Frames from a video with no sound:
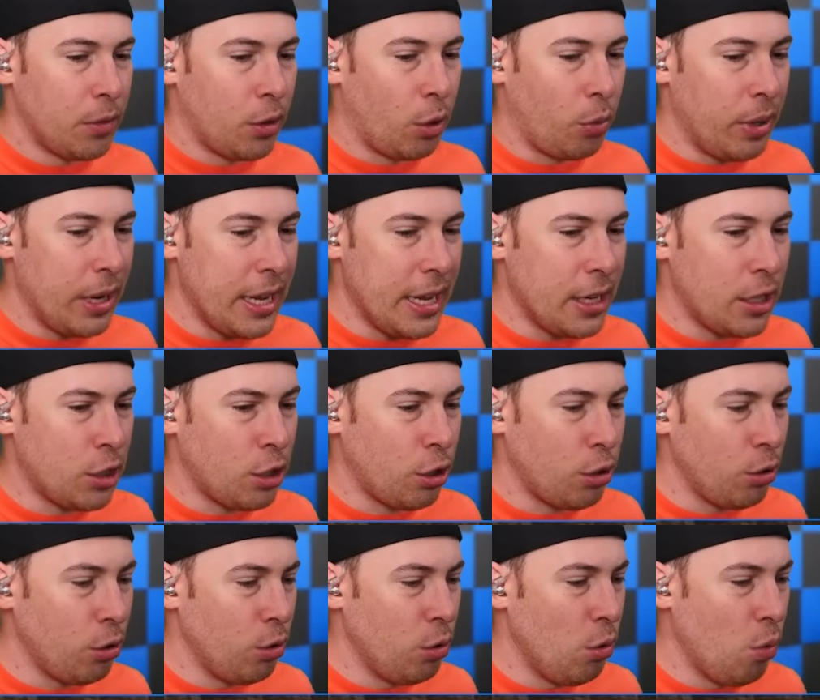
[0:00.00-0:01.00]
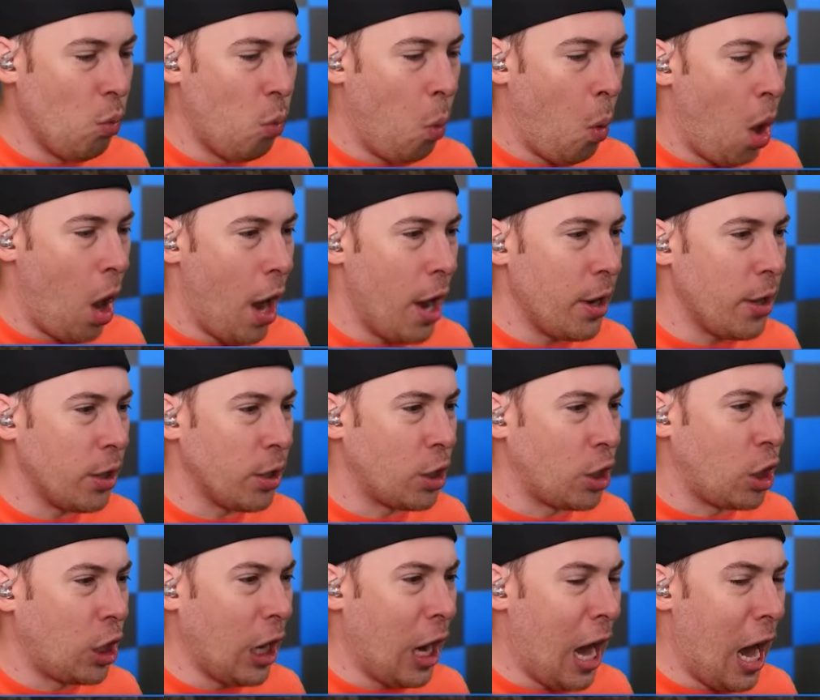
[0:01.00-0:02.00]
3, 2, 1,
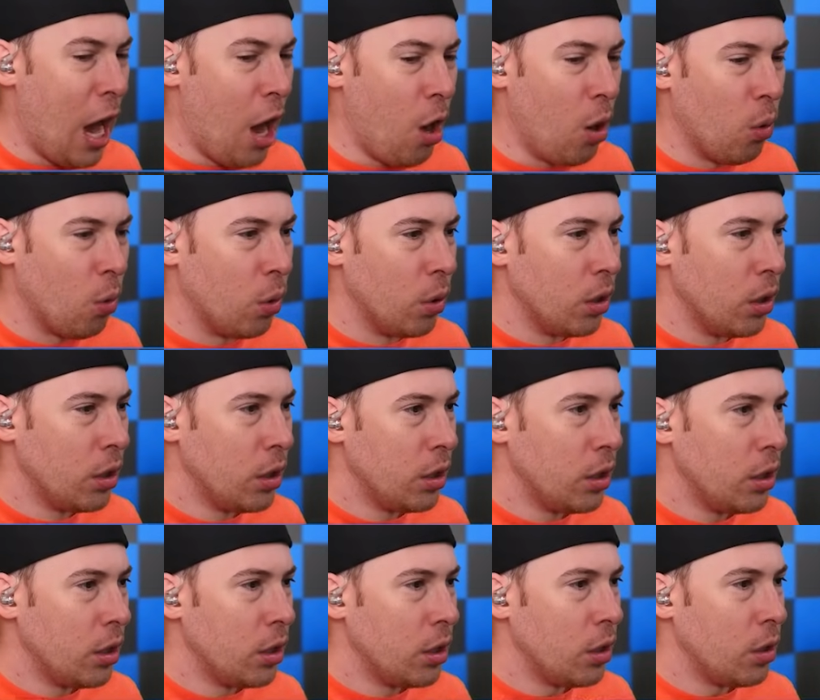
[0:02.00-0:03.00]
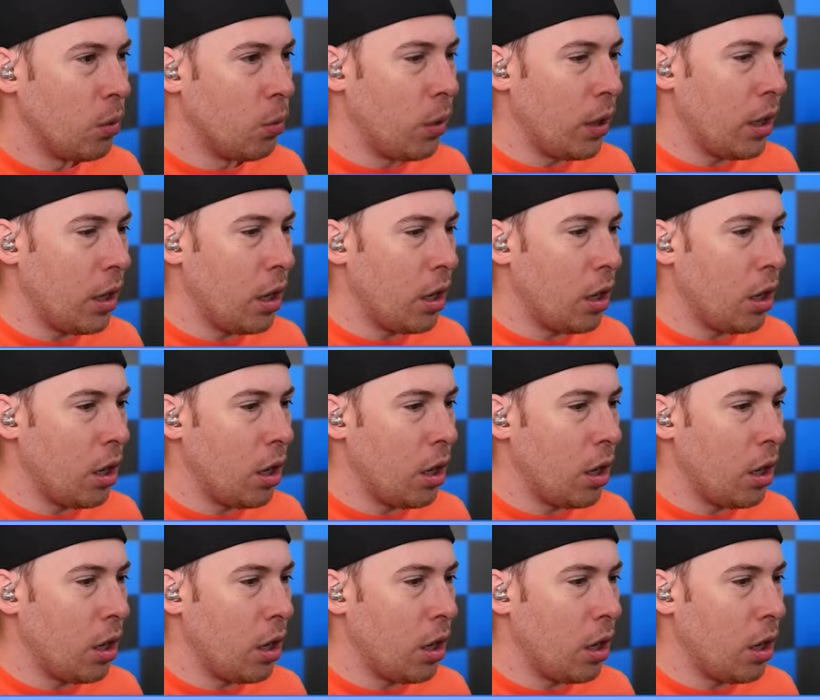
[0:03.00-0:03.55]
go! What?